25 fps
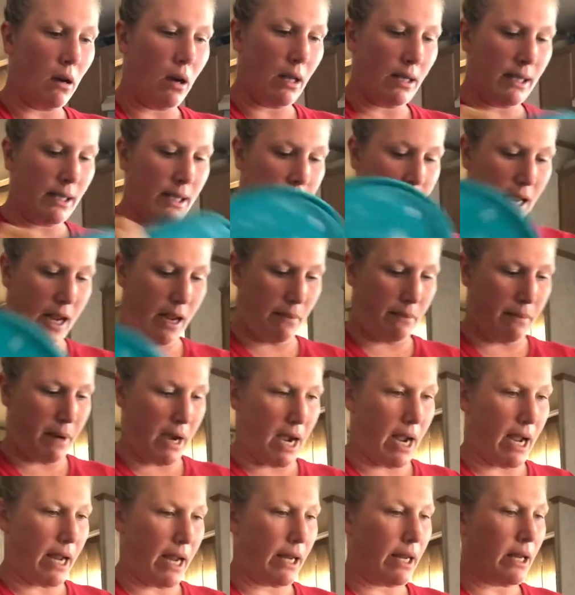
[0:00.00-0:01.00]
on
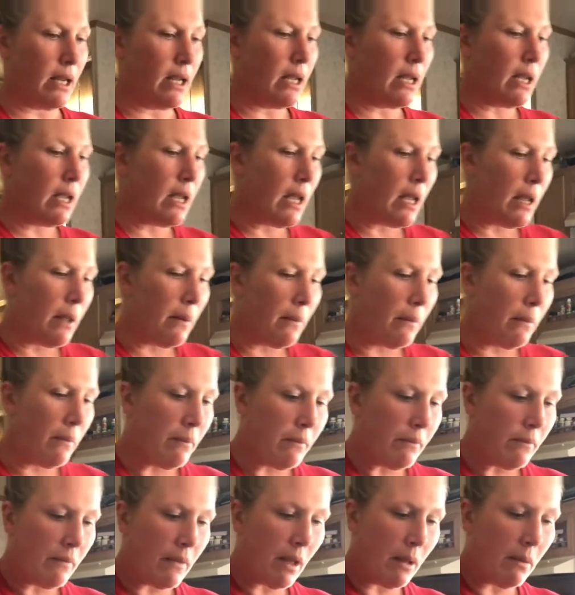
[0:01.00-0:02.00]
standby
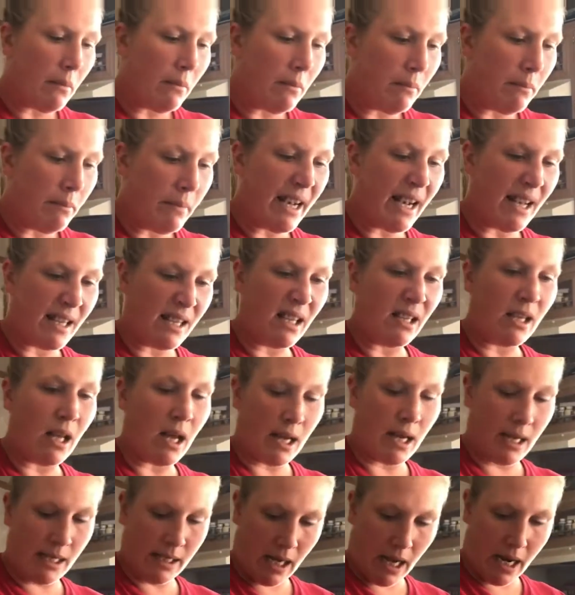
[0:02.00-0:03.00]
because a
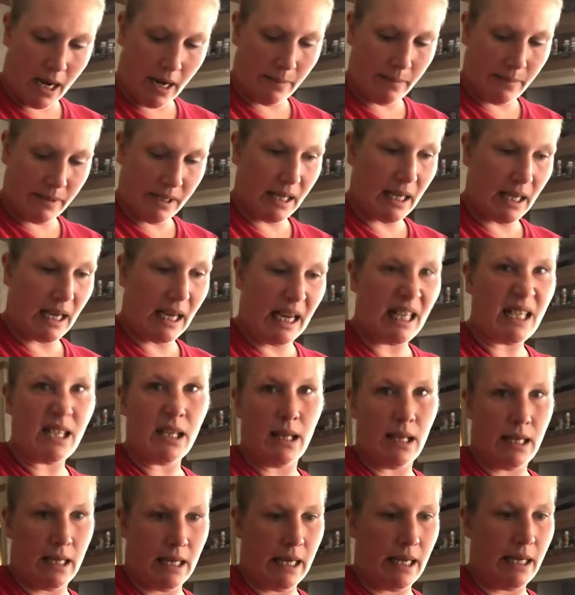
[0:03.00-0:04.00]
lot of times it
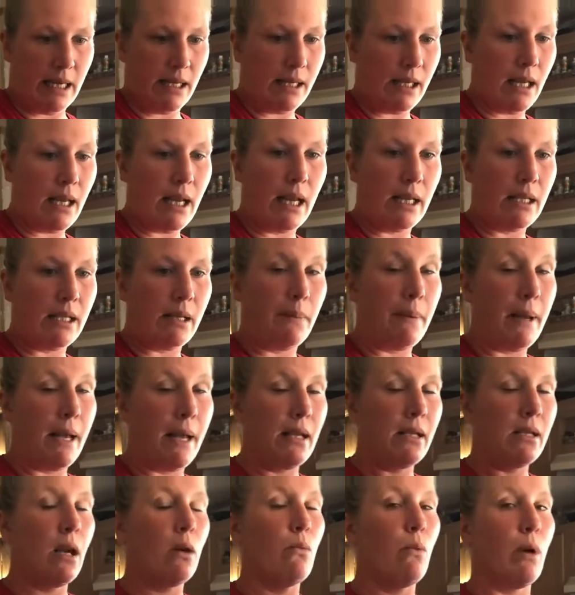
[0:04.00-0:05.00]
needs it. It
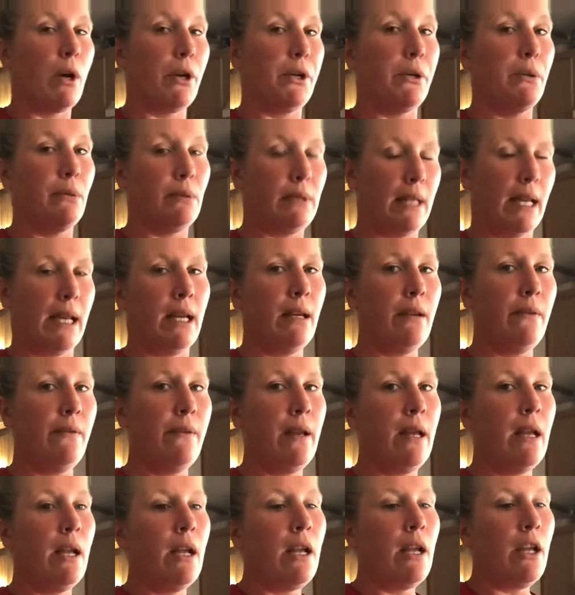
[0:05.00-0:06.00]
depends on where you live,
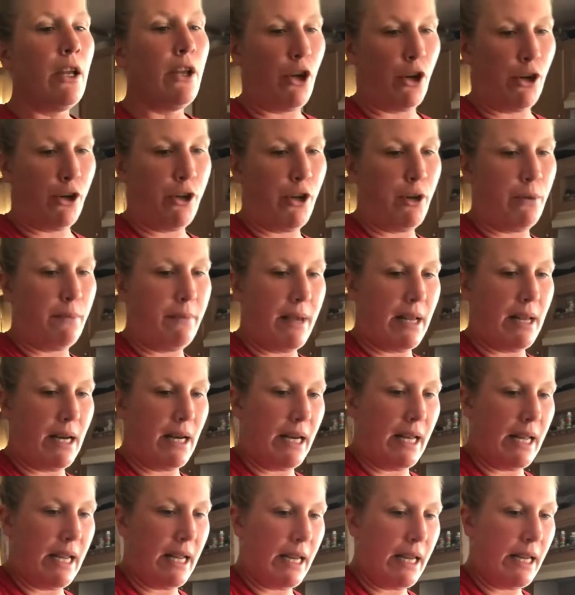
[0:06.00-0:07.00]
your
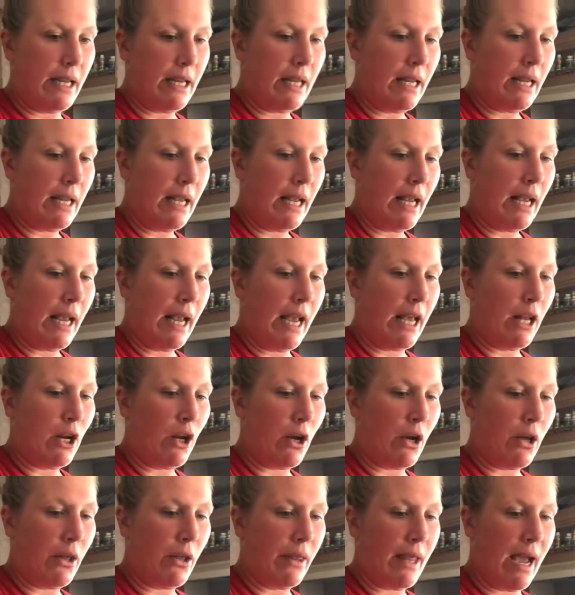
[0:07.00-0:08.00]
humidity, and
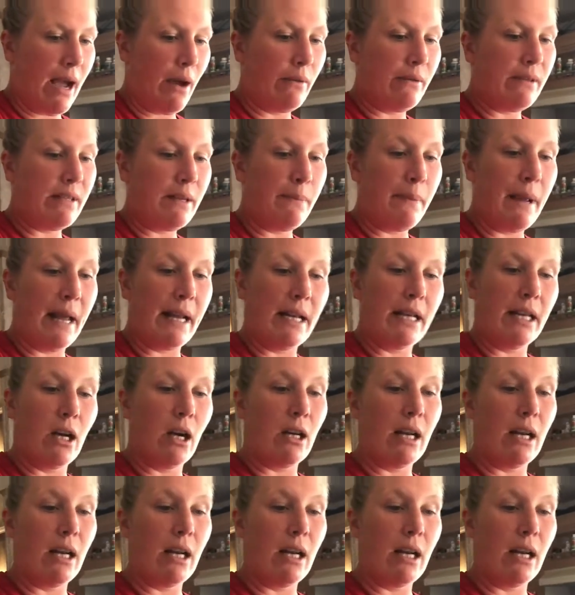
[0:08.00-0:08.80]
all that, depending